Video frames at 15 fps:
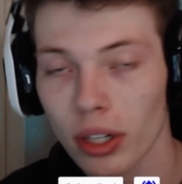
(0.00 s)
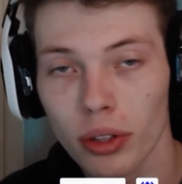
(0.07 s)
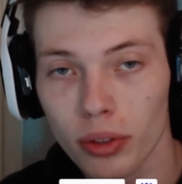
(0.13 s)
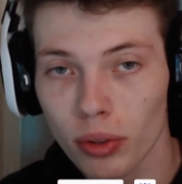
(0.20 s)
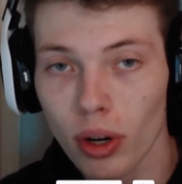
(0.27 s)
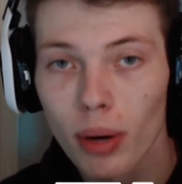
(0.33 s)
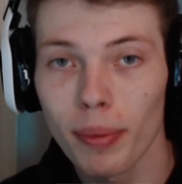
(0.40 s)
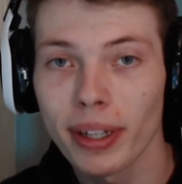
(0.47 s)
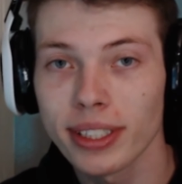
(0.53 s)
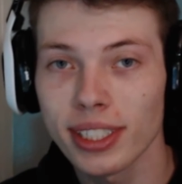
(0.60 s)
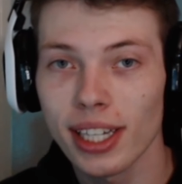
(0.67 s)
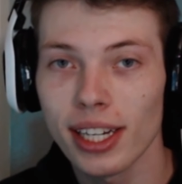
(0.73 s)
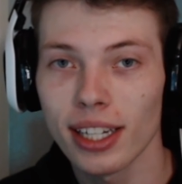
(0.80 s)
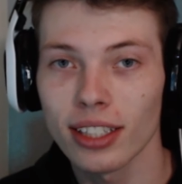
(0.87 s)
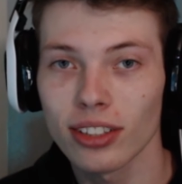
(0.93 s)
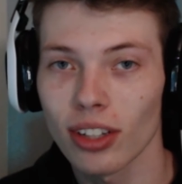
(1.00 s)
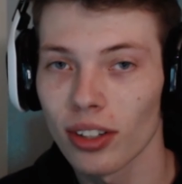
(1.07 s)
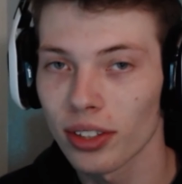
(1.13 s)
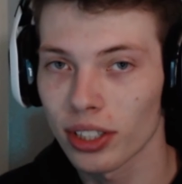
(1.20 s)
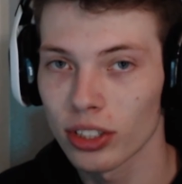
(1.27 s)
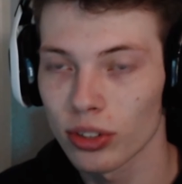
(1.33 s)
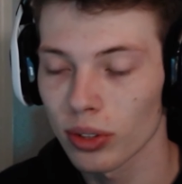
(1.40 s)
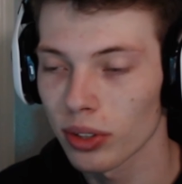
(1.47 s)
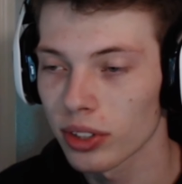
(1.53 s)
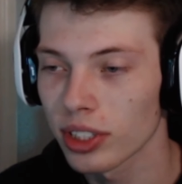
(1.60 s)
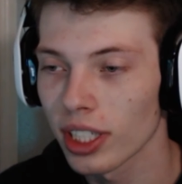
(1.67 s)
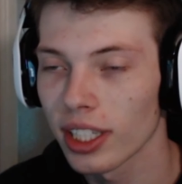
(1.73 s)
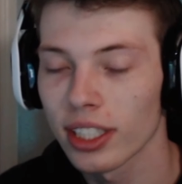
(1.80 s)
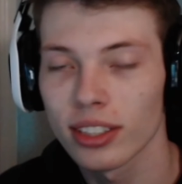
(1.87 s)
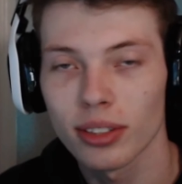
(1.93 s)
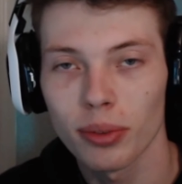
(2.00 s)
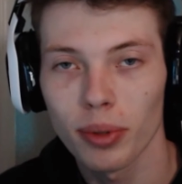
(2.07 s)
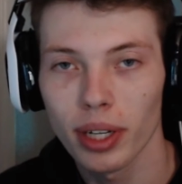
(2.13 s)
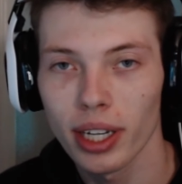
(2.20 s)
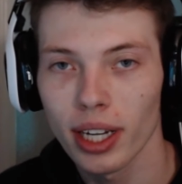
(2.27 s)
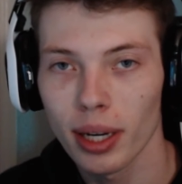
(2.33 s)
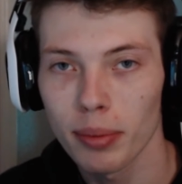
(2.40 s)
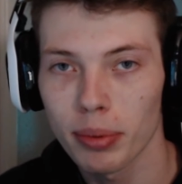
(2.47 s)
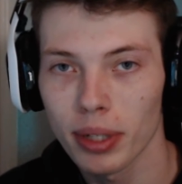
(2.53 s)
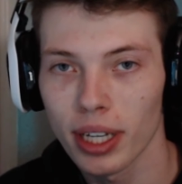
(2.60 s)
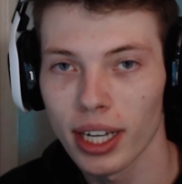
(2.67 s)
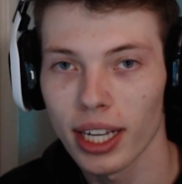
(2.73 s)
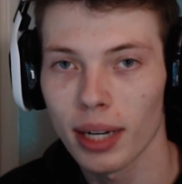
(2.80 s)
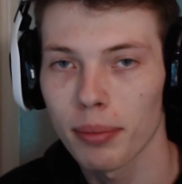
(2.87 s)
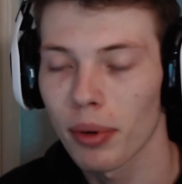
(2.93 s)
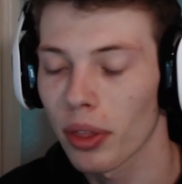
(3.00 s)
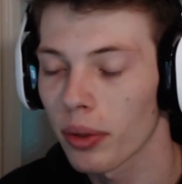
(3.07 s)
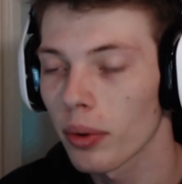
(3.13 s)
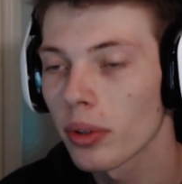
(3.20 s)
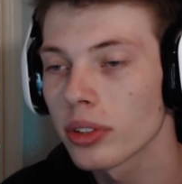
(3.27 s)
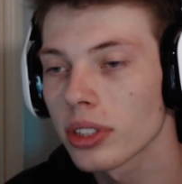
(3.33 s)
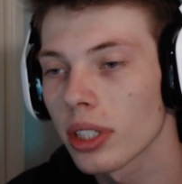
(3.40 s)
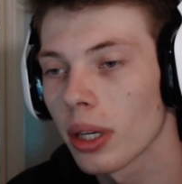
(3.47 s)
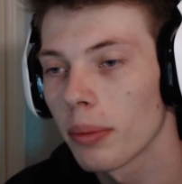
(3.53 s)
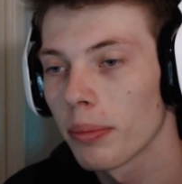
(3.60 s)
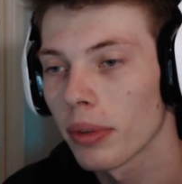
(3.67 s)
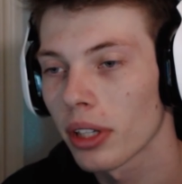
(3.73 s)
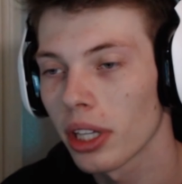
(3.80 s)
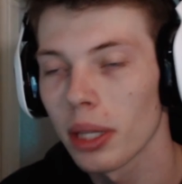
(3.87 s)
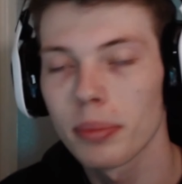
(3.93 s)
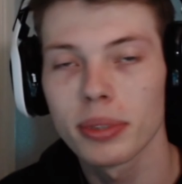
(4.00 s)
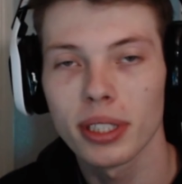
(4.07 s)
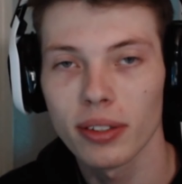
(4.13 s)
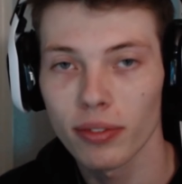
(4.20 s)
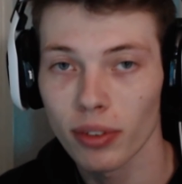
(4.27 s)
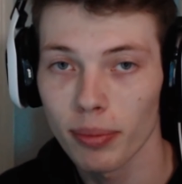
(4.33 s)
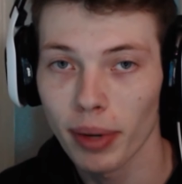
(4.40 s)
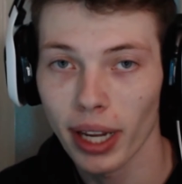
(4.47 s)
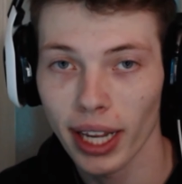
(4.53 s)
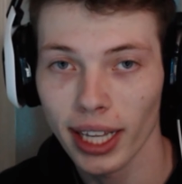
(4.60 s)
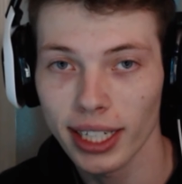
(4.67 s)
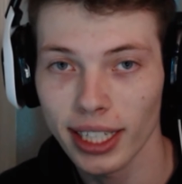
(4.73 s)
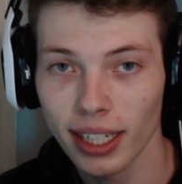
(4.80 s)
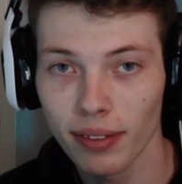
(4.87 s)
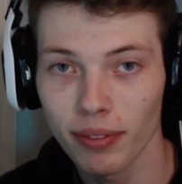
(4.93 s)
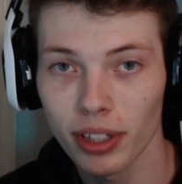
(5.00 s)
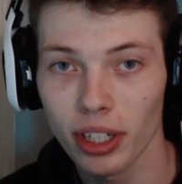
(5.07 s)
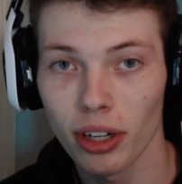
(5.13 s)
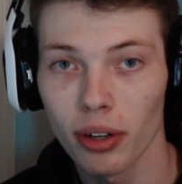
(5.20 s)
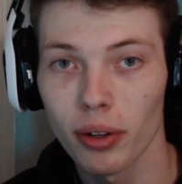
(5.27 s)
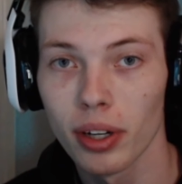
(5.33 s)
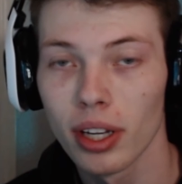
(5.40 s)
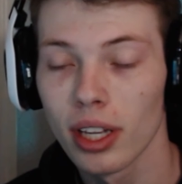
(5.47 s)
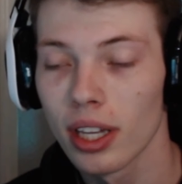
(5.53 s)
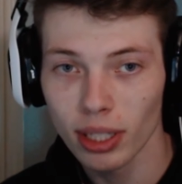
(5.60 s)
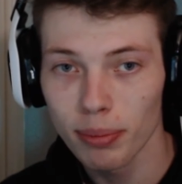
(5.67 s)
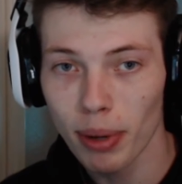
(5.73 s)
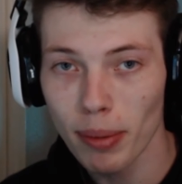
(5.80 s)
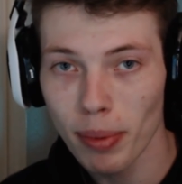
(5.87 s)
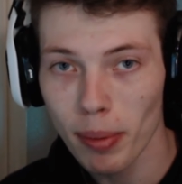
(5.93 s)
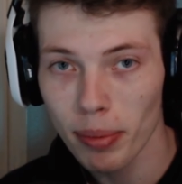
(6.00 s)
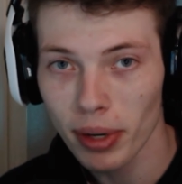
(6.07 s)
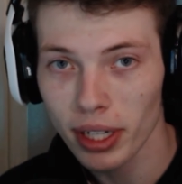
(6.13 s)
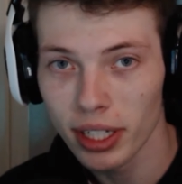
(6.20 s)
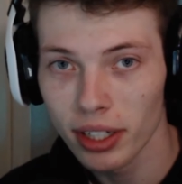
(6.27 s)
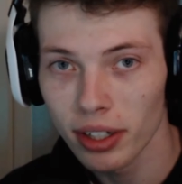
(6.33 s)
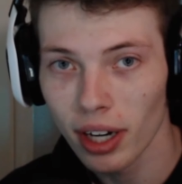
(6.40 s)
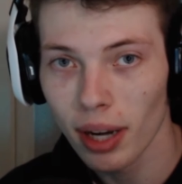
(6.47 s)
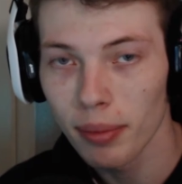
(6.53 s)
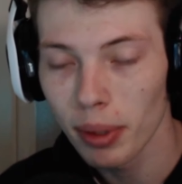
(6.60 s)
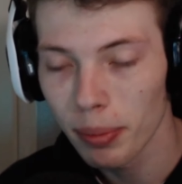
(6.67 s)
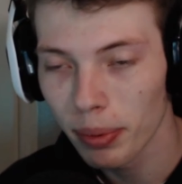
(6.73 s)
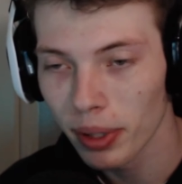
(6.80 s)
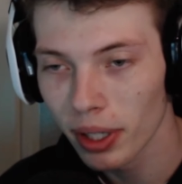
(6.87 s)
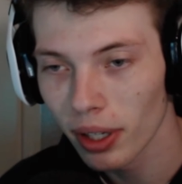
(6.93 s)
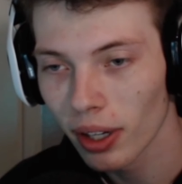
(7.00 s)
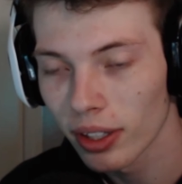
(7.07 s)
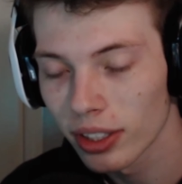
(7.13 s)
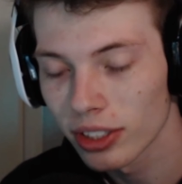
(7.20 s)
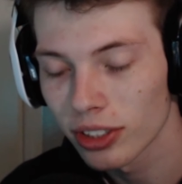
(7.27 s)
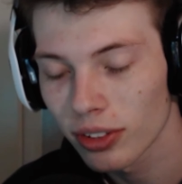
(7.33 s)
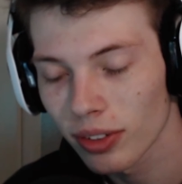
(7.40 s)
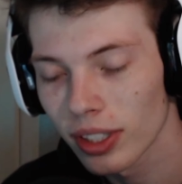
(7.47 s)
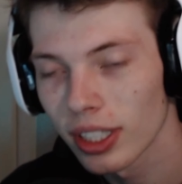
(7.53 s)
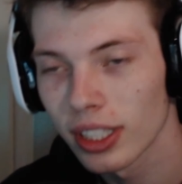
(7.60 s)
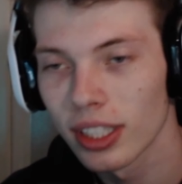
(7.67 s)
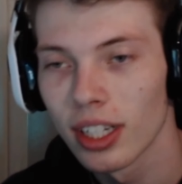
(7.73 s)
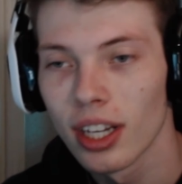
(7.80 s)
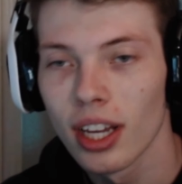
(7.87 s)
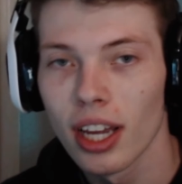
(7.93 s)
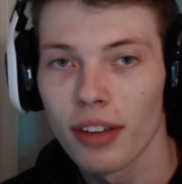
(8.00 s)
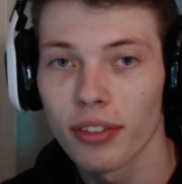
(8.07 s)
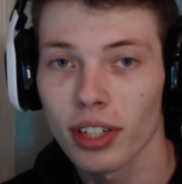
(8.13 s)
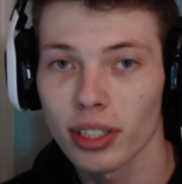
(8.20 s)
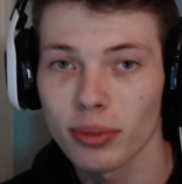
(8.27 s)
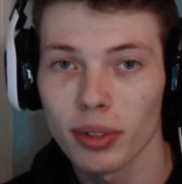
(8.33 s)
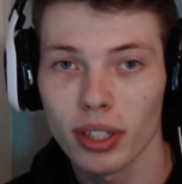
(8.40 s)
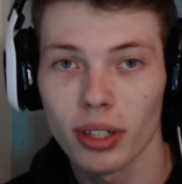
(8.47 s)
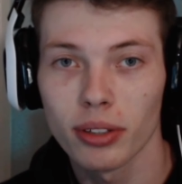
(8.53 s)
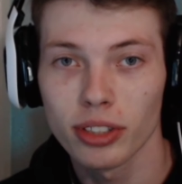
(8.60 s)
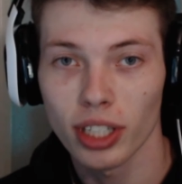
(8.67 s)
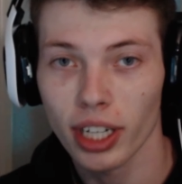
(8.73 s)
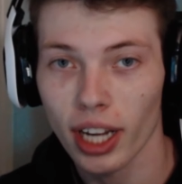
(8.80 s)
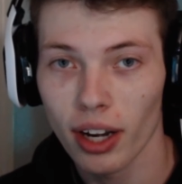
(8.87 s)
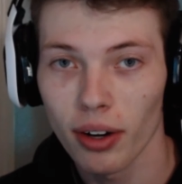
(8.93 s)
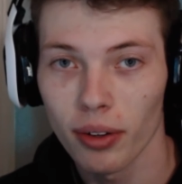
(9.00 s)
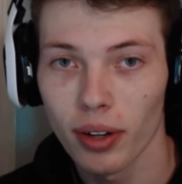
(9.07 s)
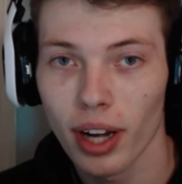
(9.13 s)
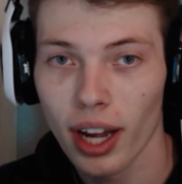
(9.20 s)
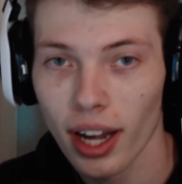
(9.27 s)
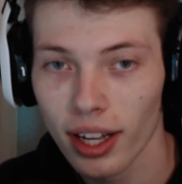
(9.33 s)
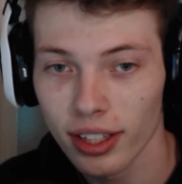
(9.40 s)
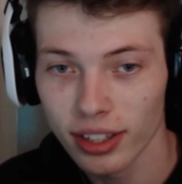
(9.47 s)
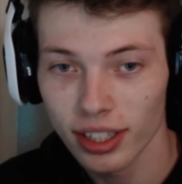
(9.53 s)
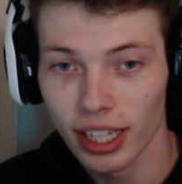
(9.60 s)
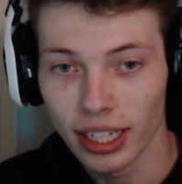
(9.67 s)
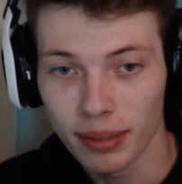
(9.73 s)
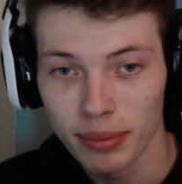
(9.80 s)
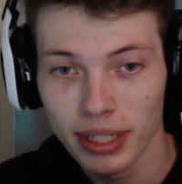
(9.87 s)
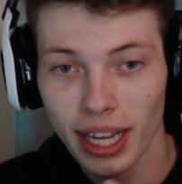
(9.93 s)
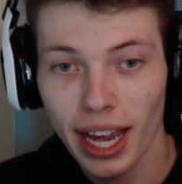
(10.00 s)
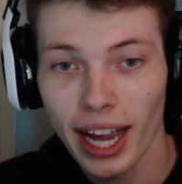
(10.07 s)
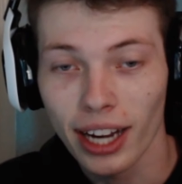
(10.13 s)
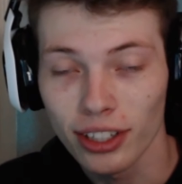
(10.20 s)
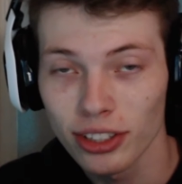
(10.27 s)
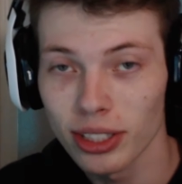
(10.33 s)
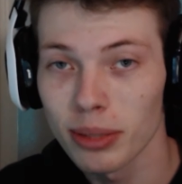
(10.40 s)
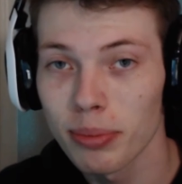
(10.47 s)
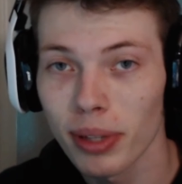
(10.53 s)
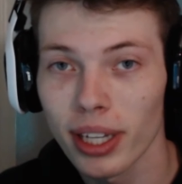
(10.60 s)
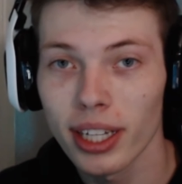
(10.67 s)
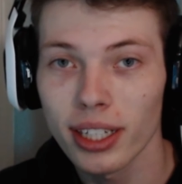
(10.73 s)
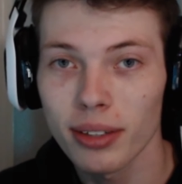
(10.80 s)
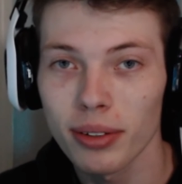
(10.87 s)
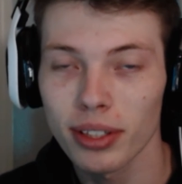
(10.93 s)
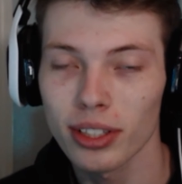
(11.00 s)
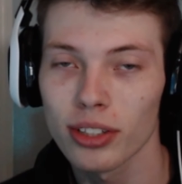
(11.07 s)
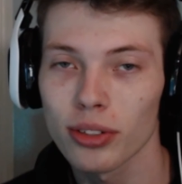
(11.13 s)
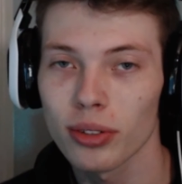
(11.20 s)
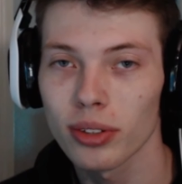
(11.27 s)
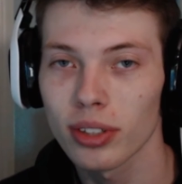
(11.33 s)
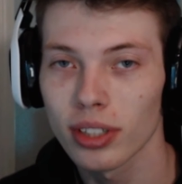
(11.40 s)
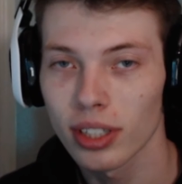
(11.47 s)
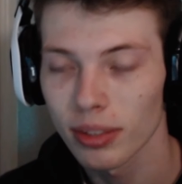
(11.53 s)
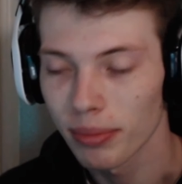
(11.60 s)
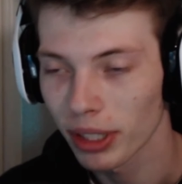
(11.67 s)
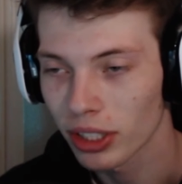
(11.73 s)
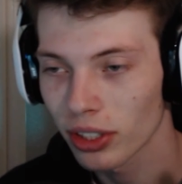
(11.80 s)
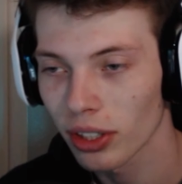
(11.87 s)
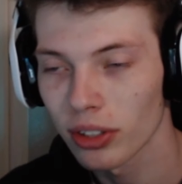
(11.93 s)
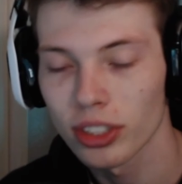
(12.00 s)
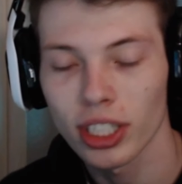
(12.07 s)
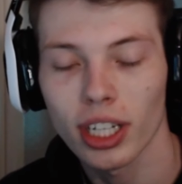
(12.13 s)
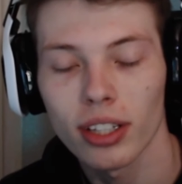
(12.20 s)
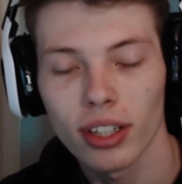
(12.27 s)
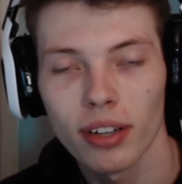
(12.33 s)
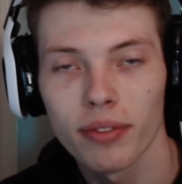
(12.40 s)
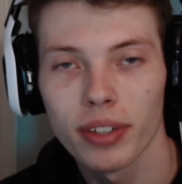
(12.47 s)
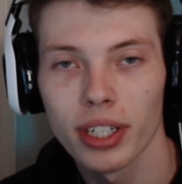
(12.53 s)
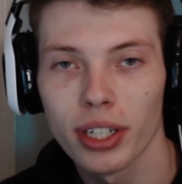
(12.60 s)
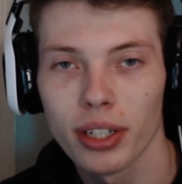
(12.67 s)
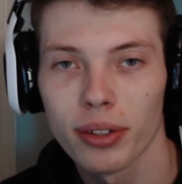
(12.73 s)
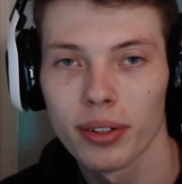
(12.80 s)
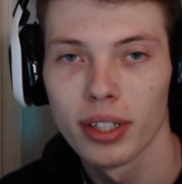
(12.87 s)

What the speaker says: We're going to go through all my settings, all the controller settings, the way I play, and I'm going to throw some clips in from my hand cam video. So it's going to pop up right here. I'm going to put it on the screen. If you guys want to go check out like me actually playing with the controller, make sure to go check out that video.